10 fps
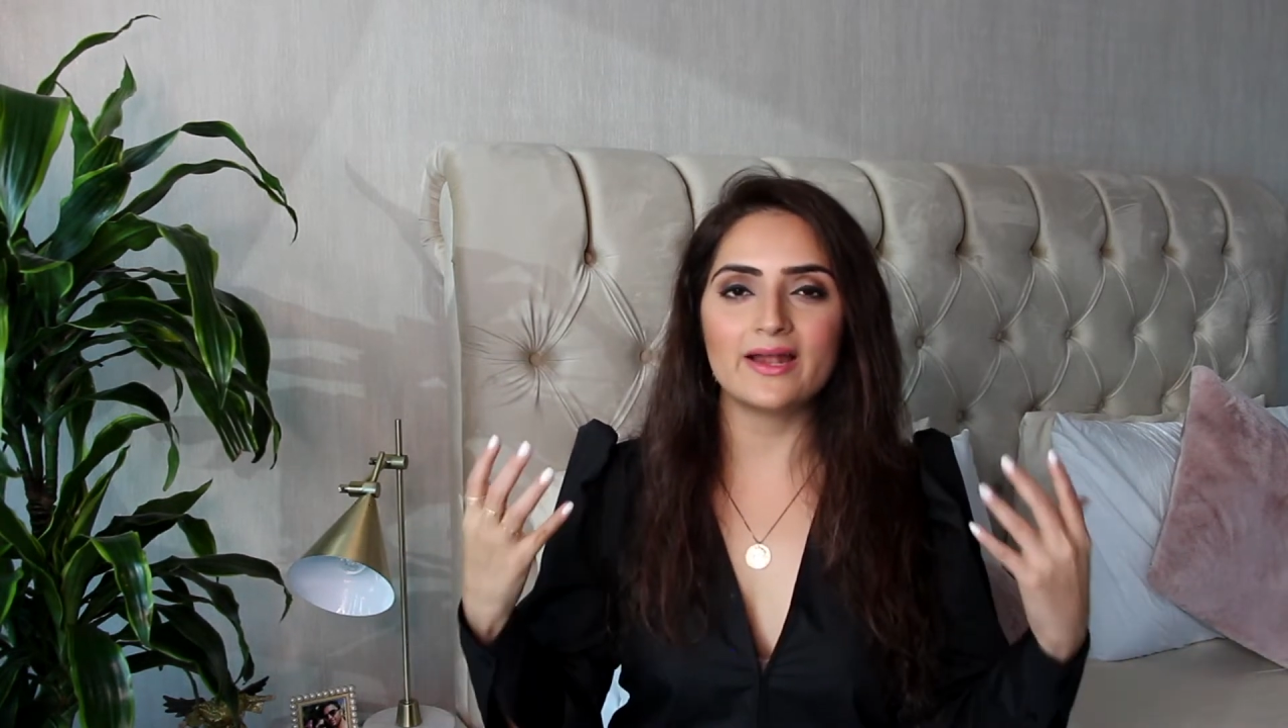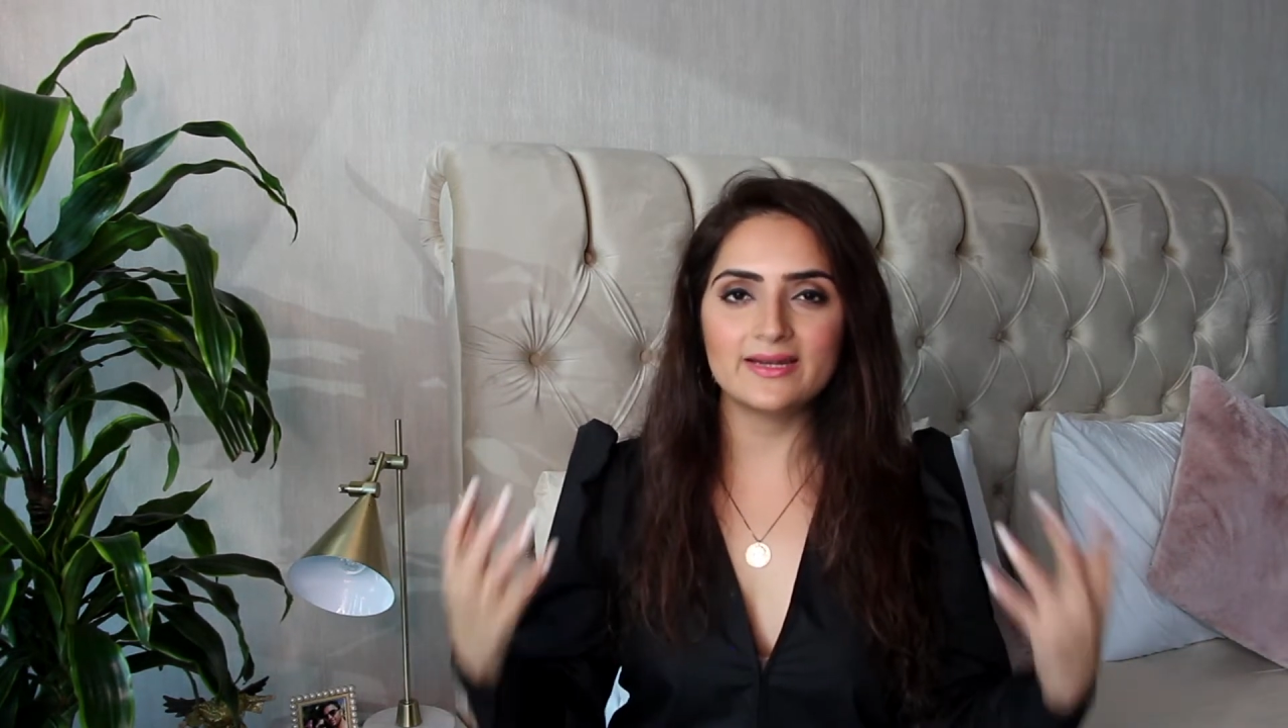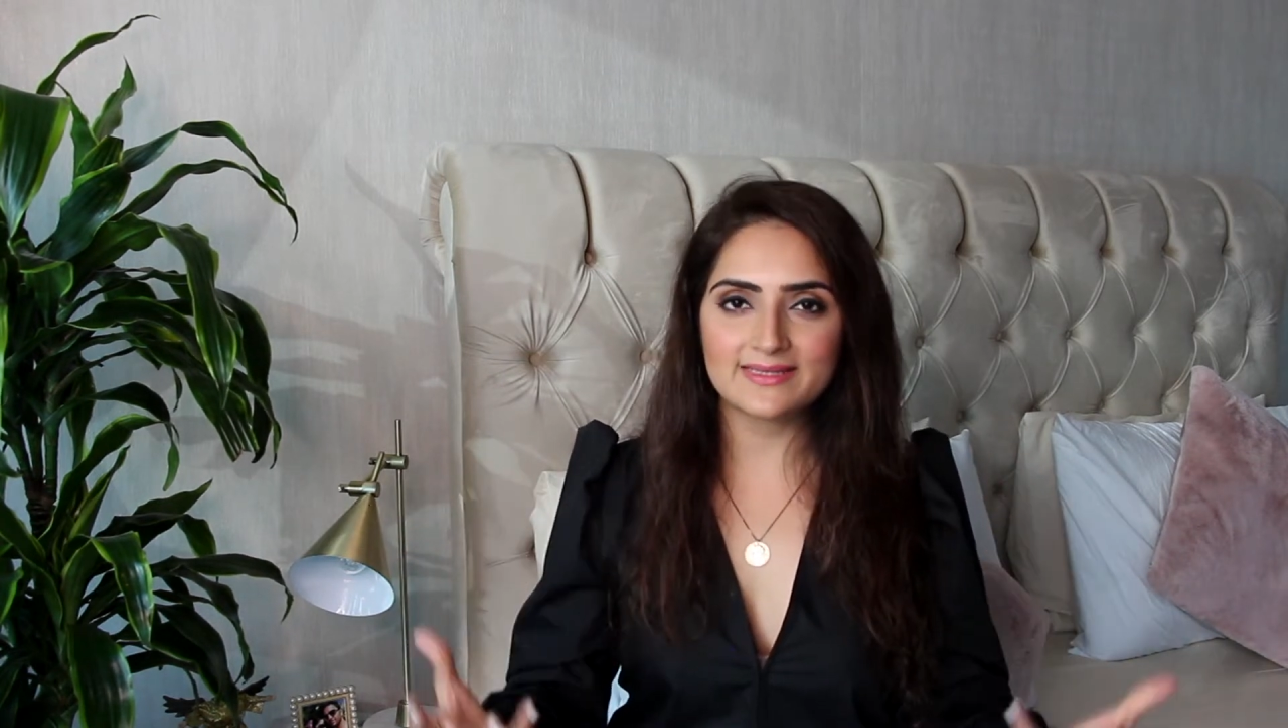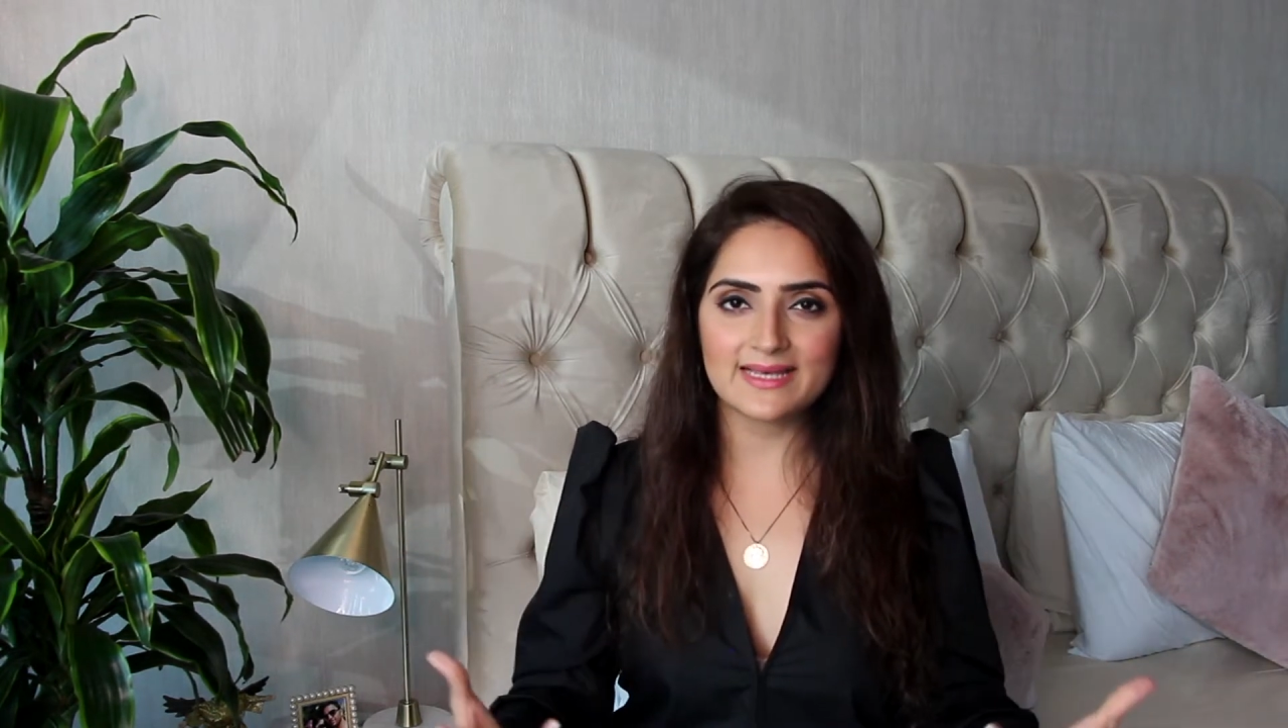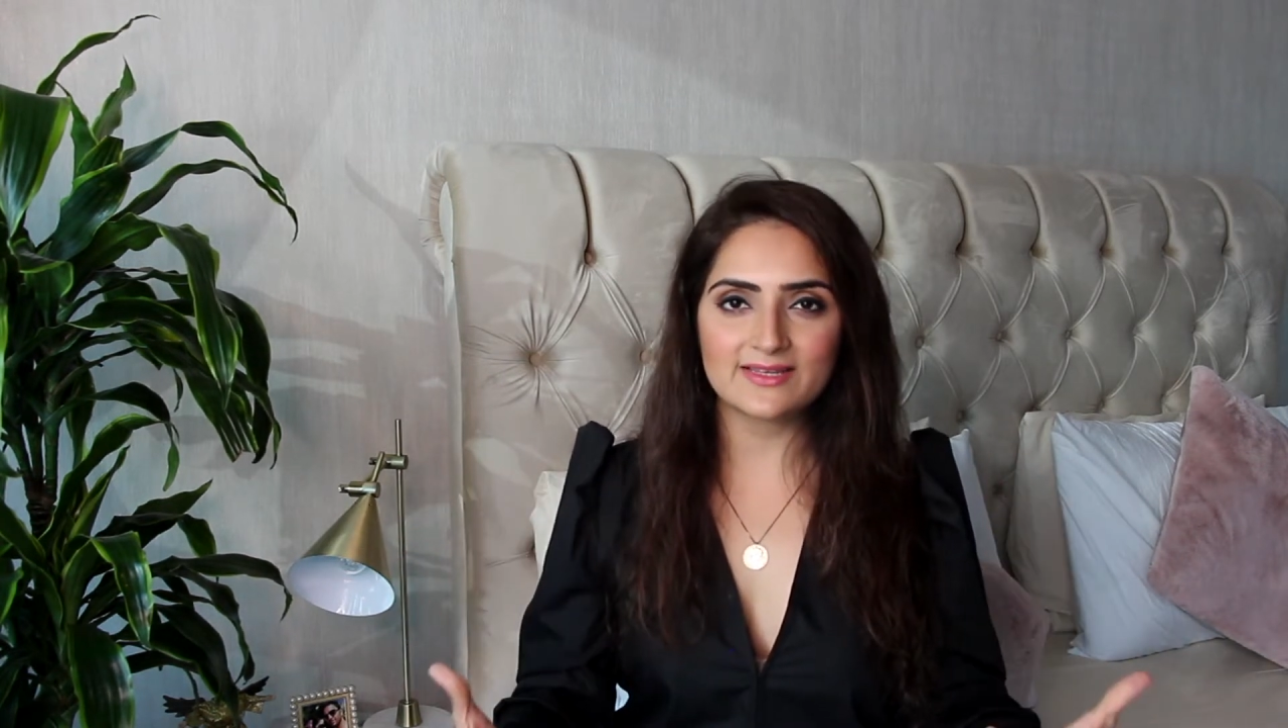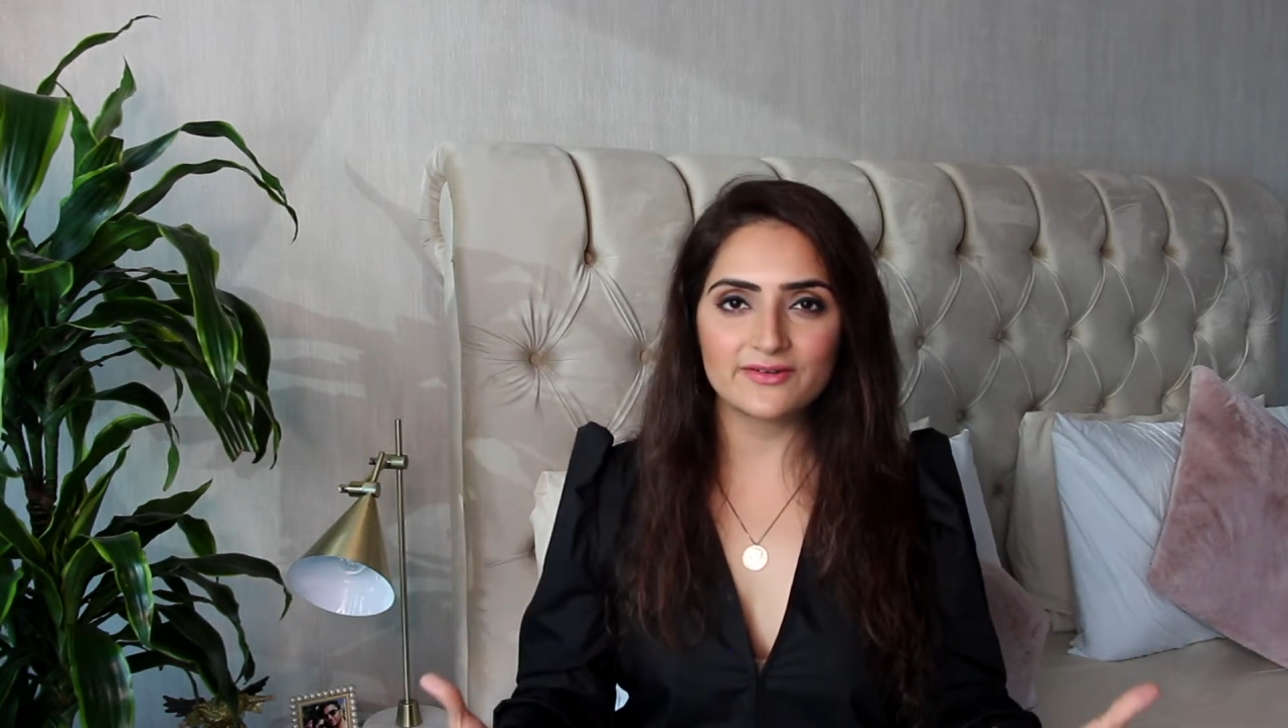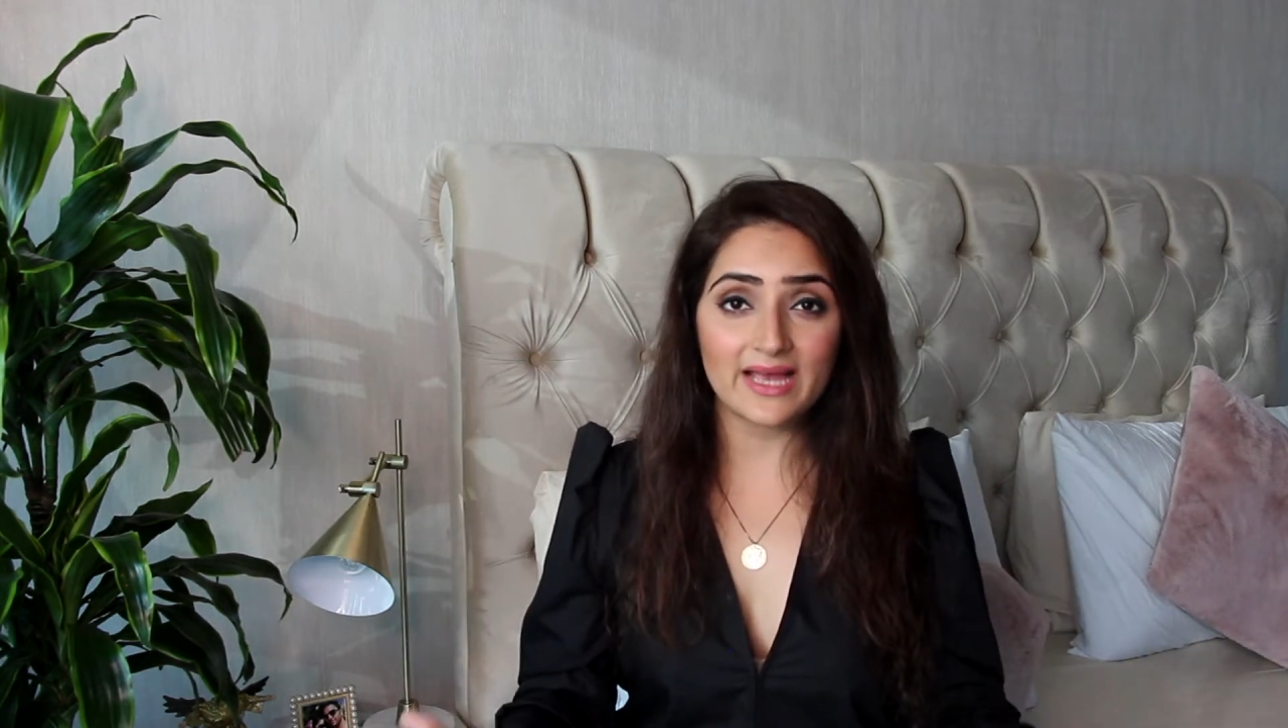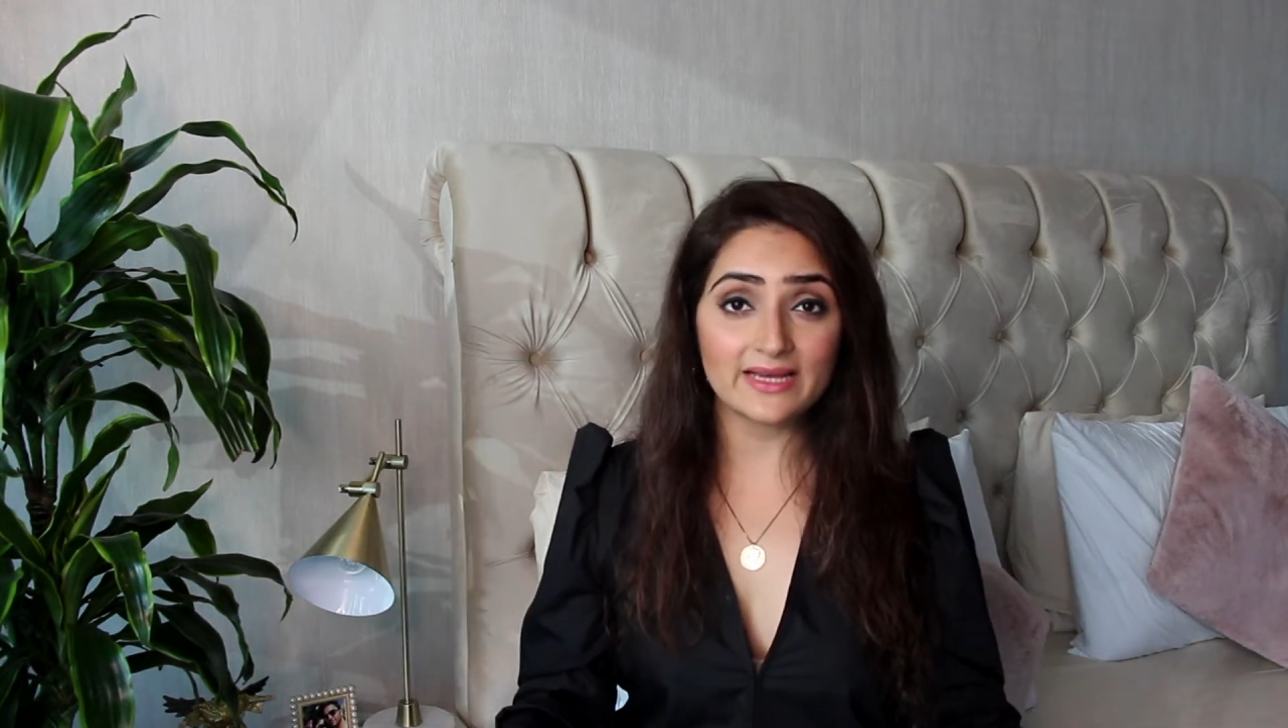unnecessary